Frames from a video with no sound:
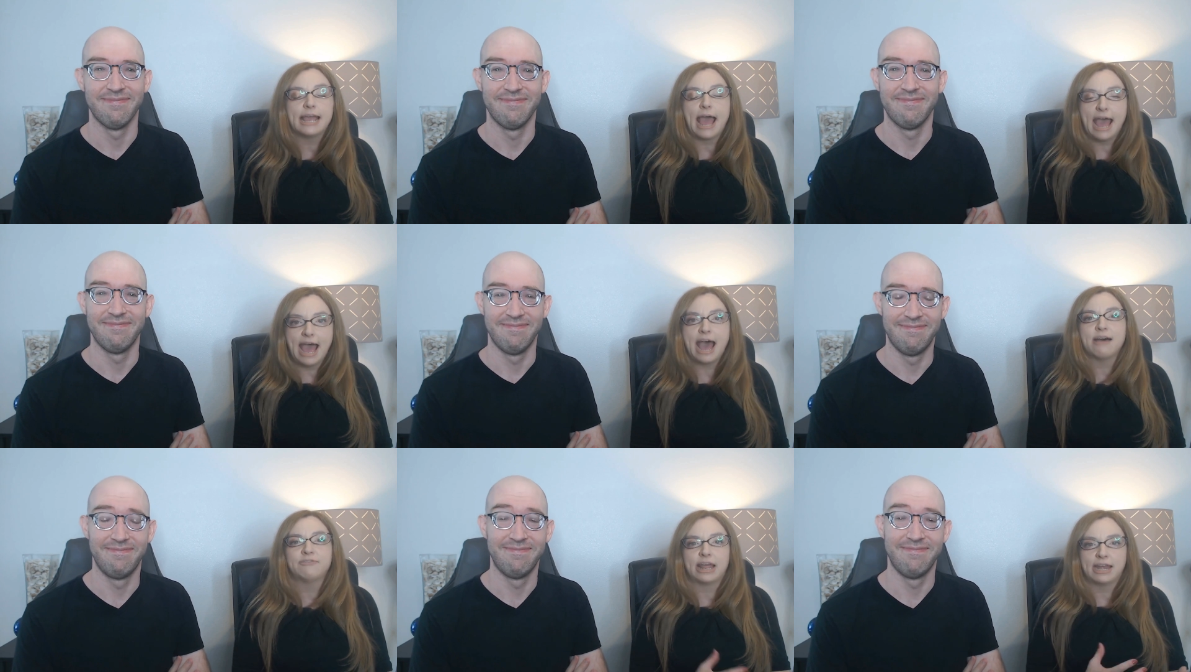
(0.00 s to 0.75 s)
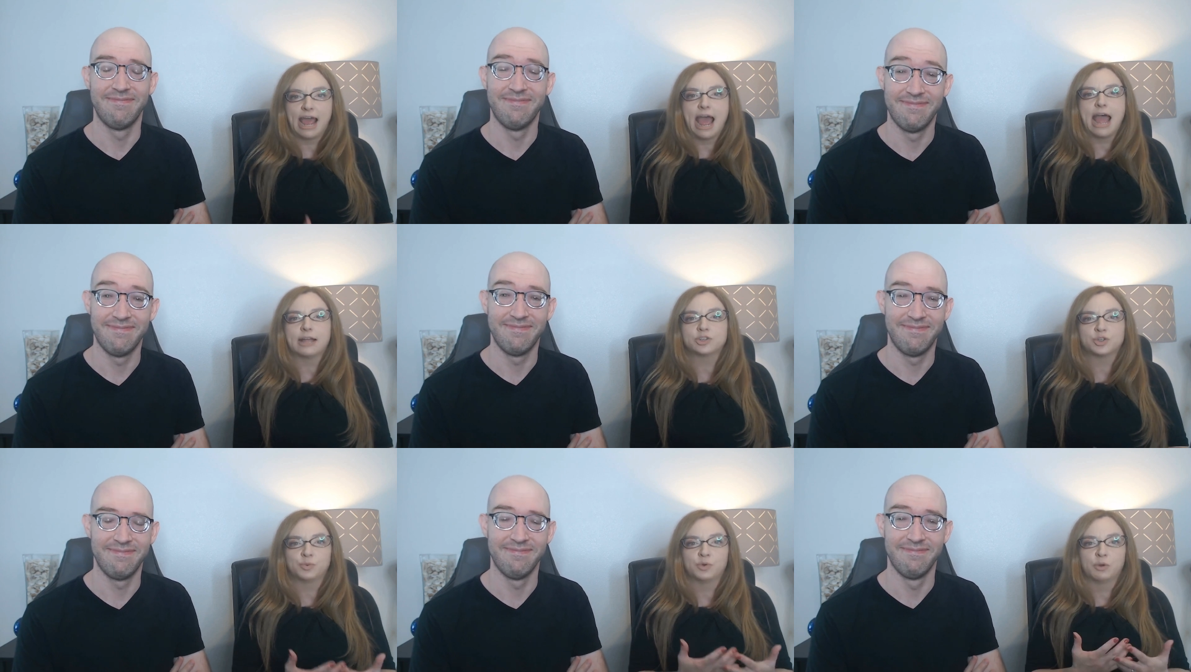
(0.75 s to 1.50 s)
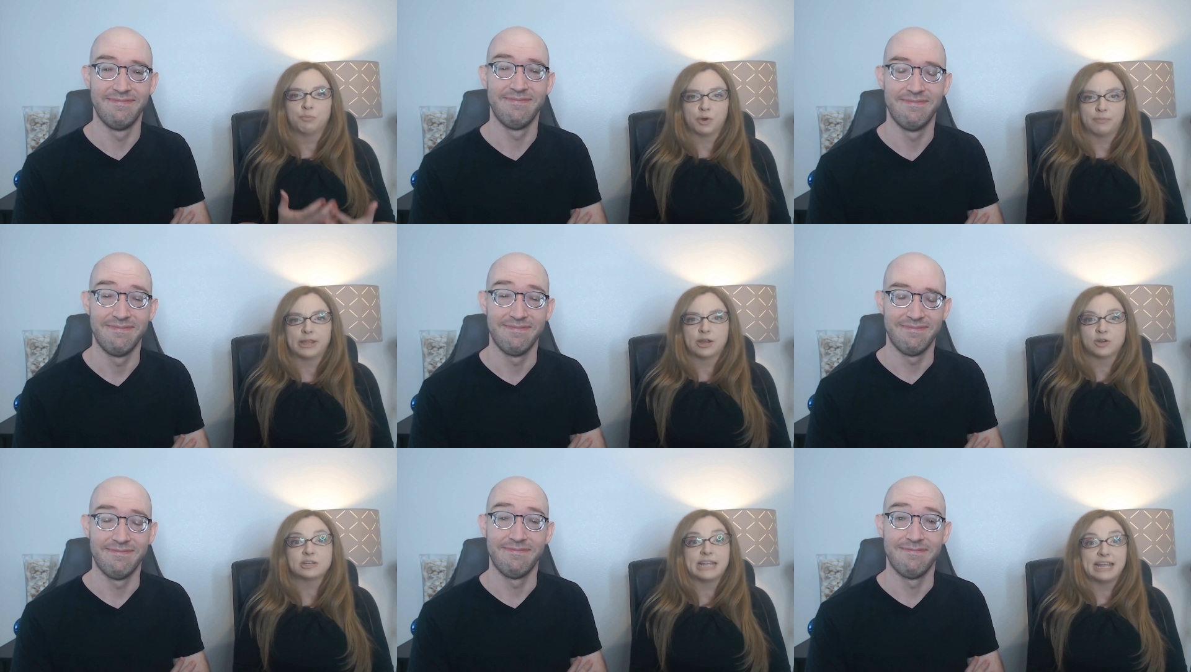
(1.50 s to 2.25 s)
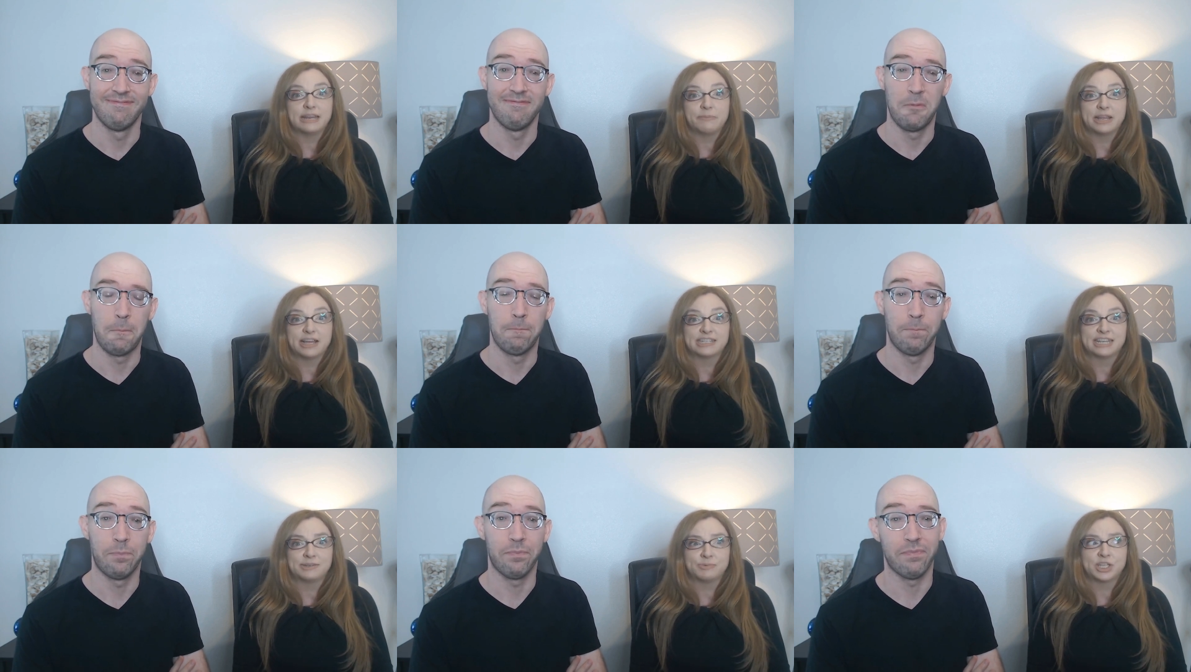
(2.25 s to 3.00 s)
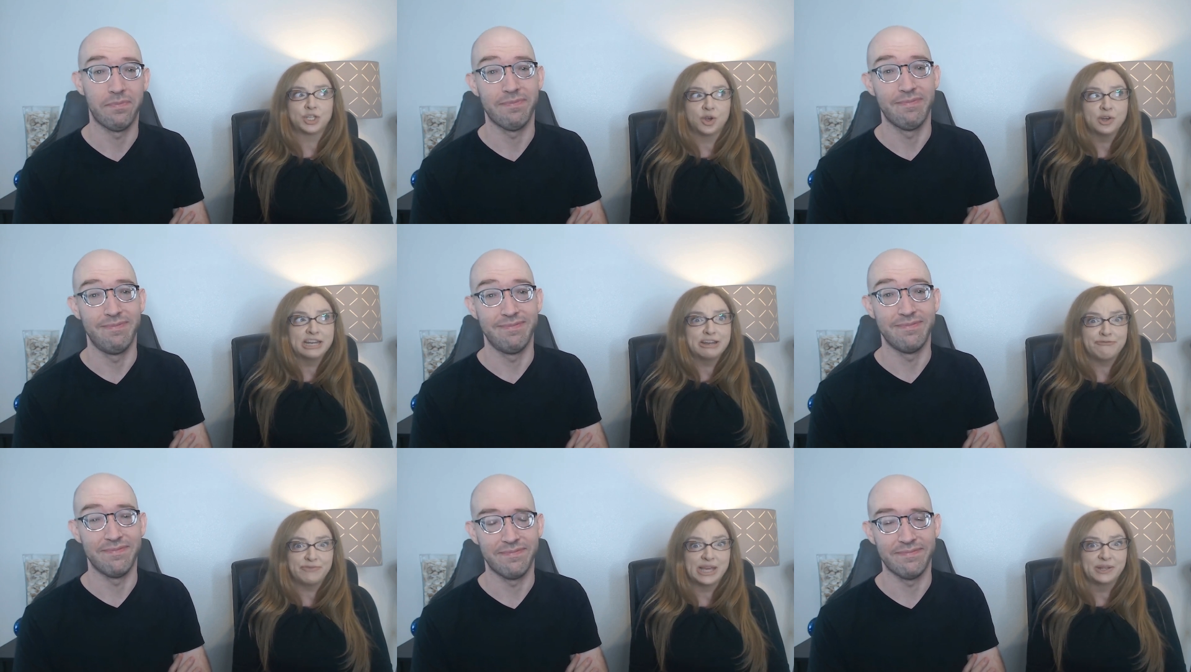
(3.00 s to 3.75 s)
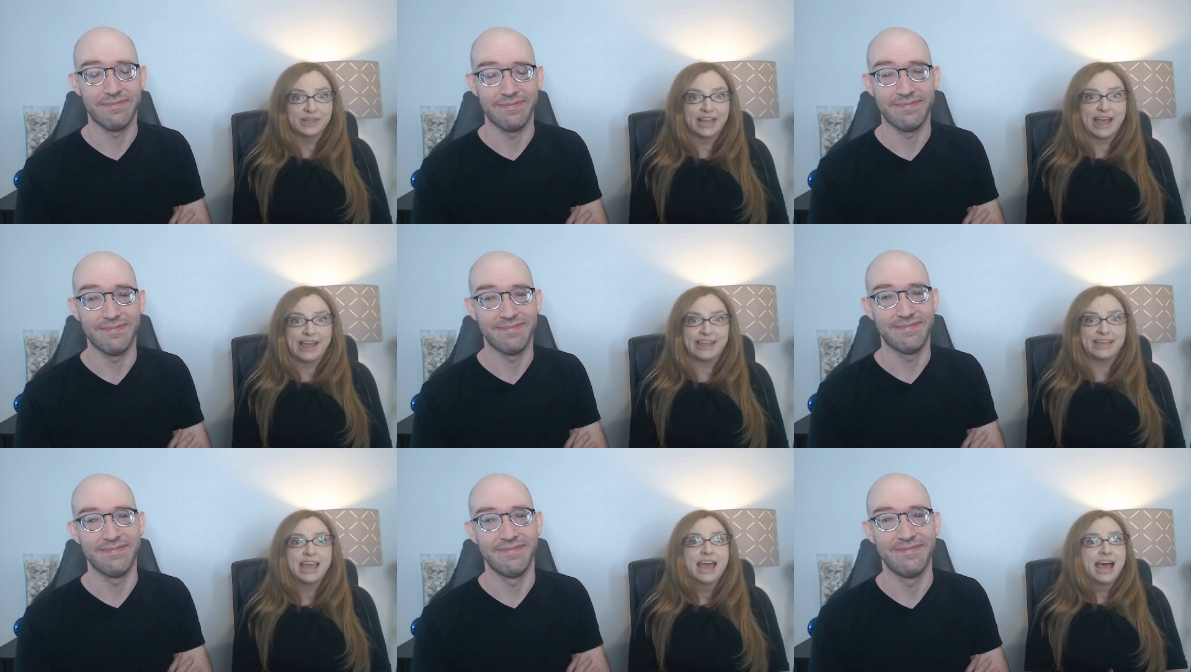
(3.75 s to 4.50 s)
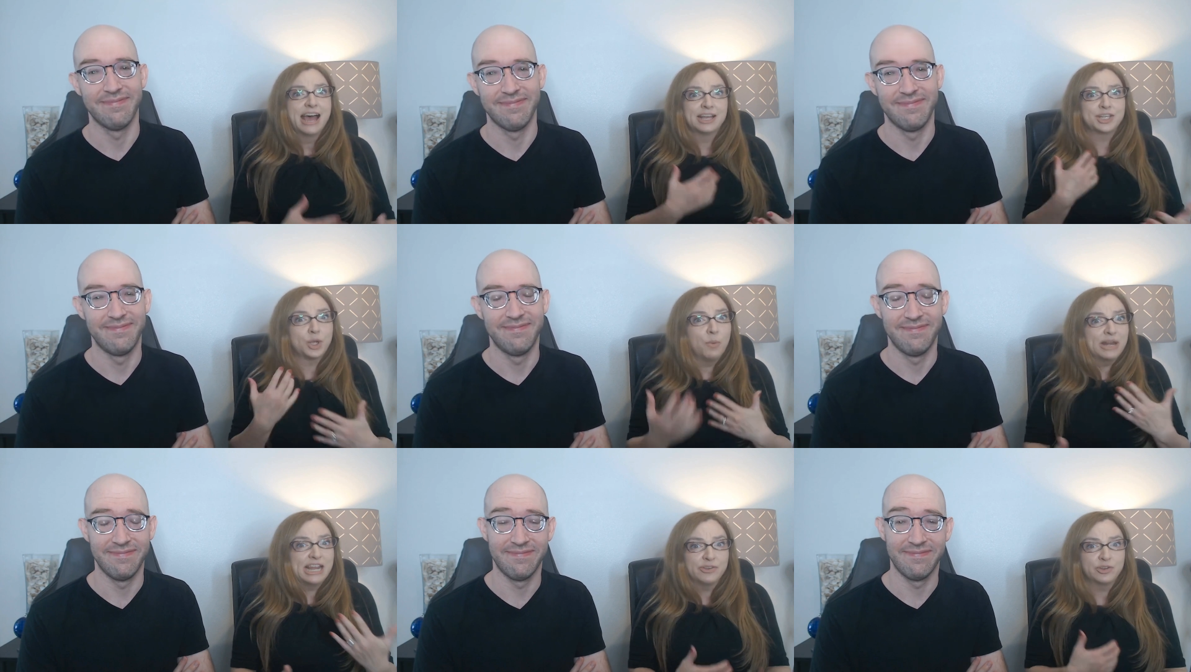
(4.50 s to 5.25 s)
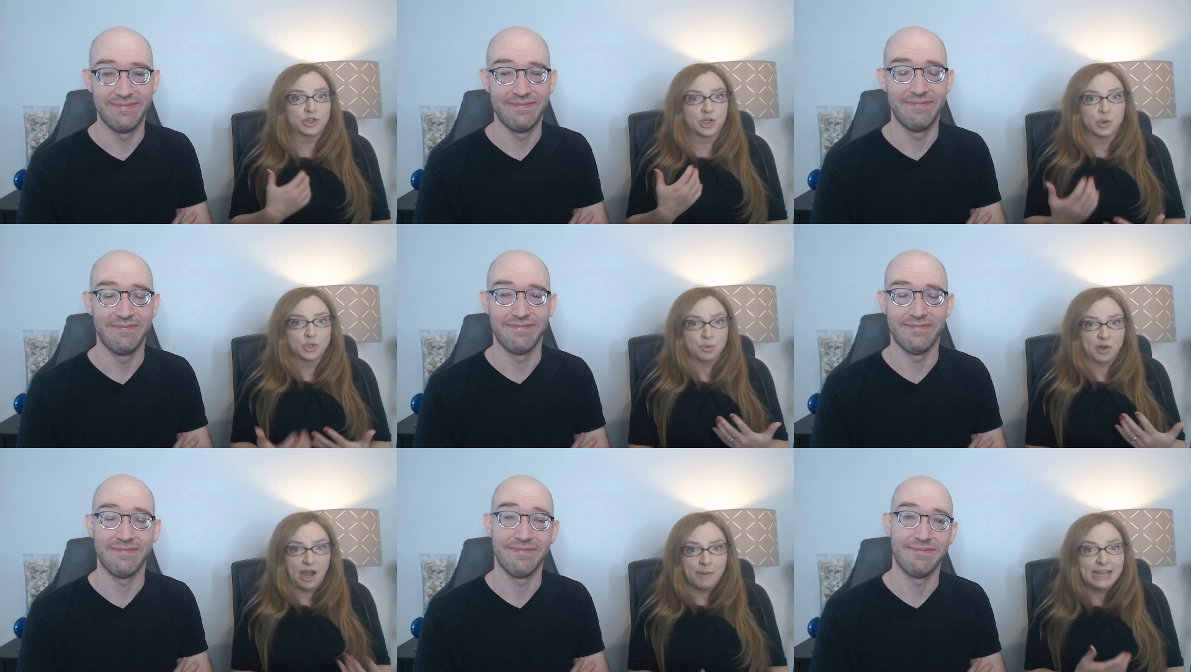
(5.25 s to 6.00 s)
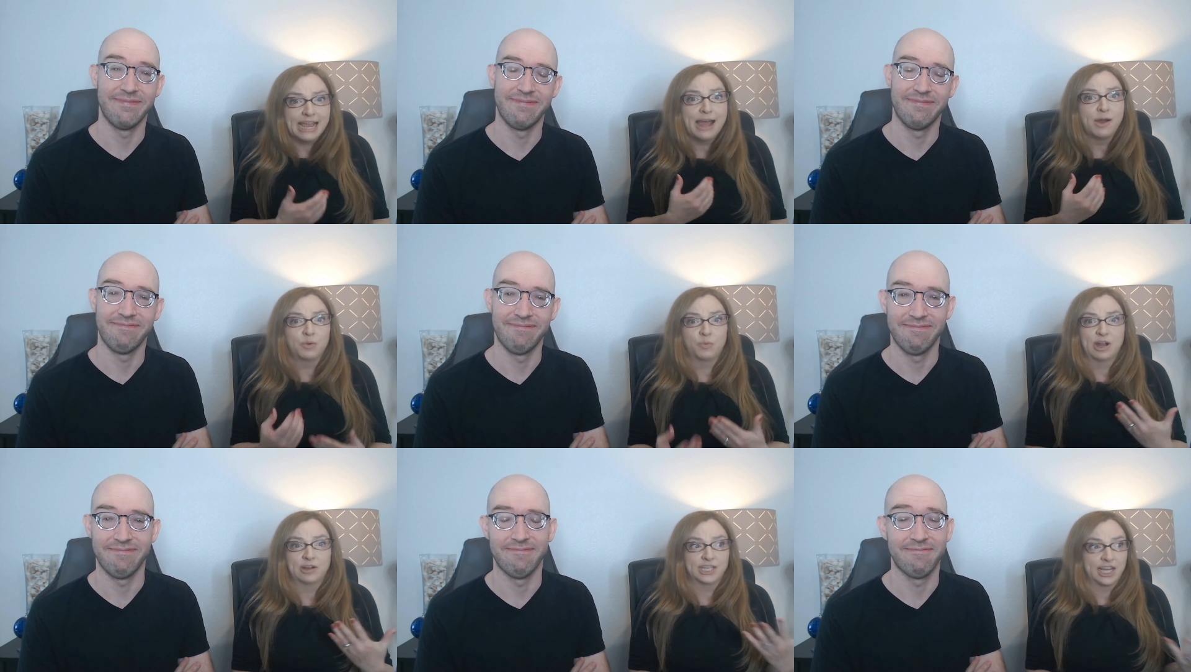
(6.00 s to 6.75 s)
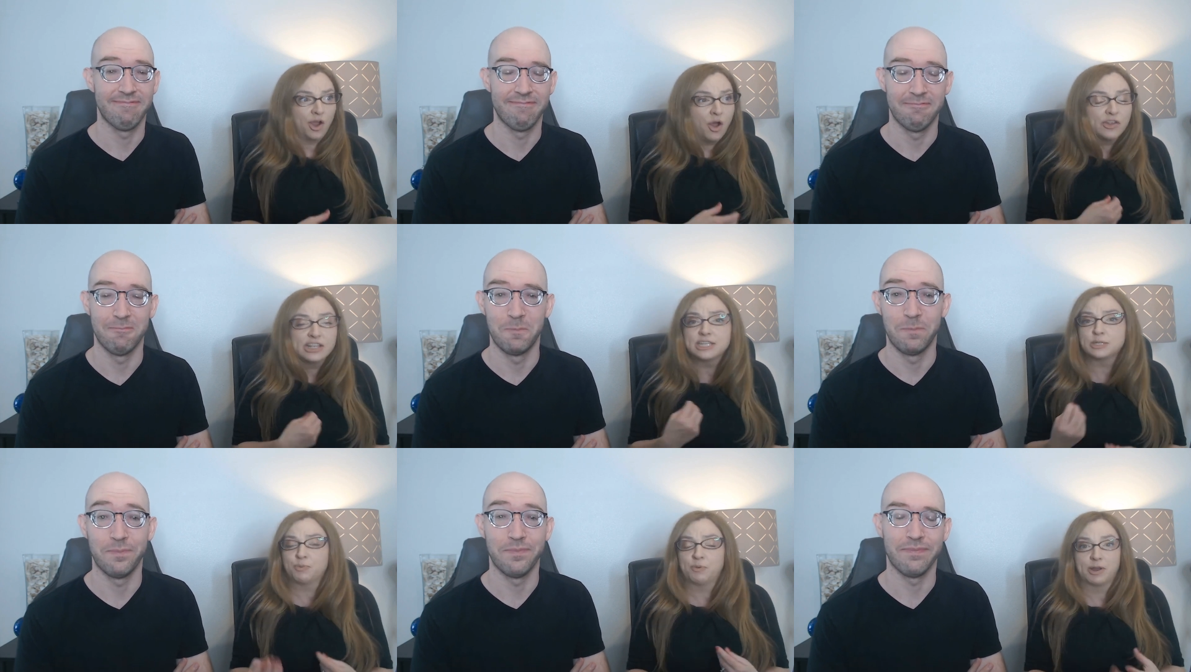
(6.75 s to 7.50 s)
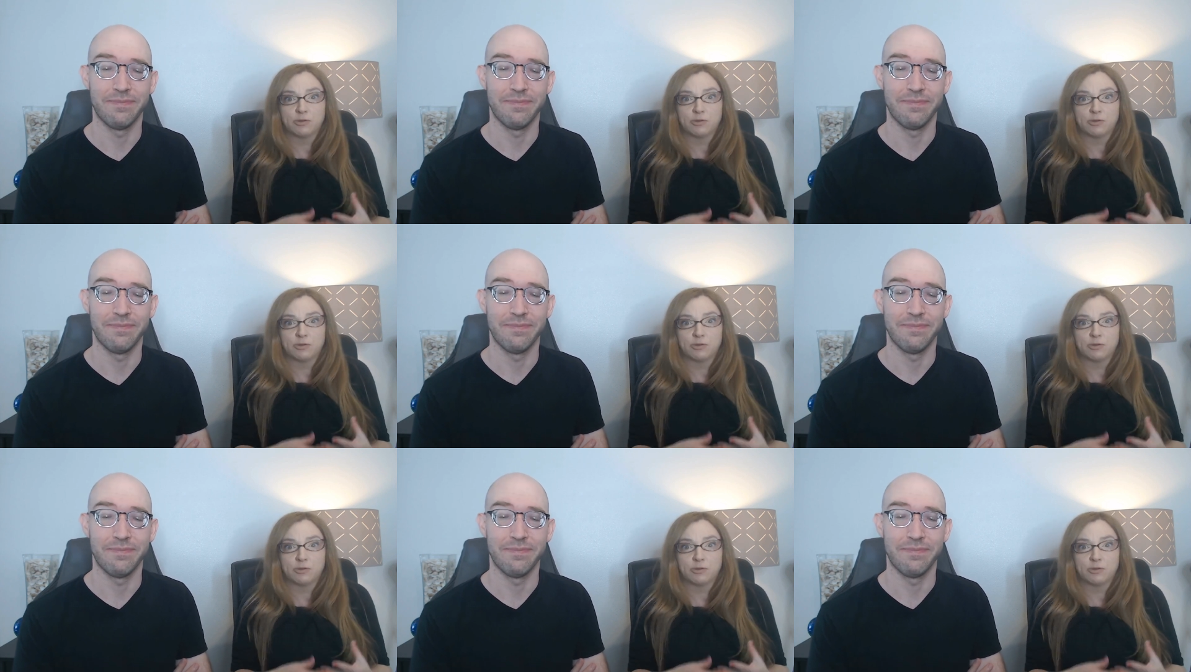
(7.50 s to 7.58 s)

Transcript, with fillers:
Speaker 1: have an actual premiere date because it was starting to feel like so many other shows were coming out where it's like, oh, this is premiered.